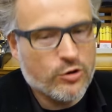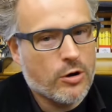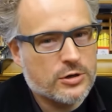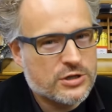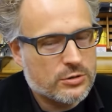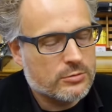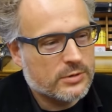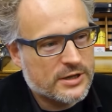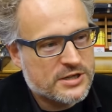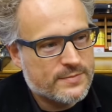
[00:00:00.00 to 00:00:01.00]
you also
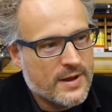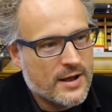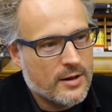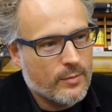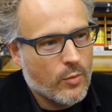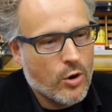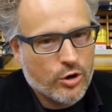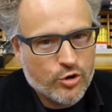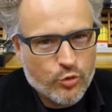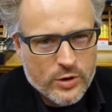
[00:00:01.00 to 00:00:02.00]
can smell more
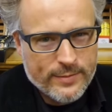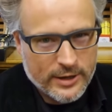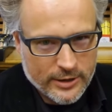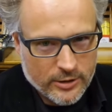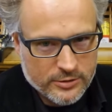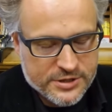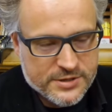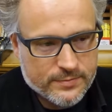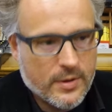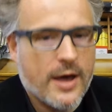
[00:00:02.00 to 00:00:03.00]
creamy notes.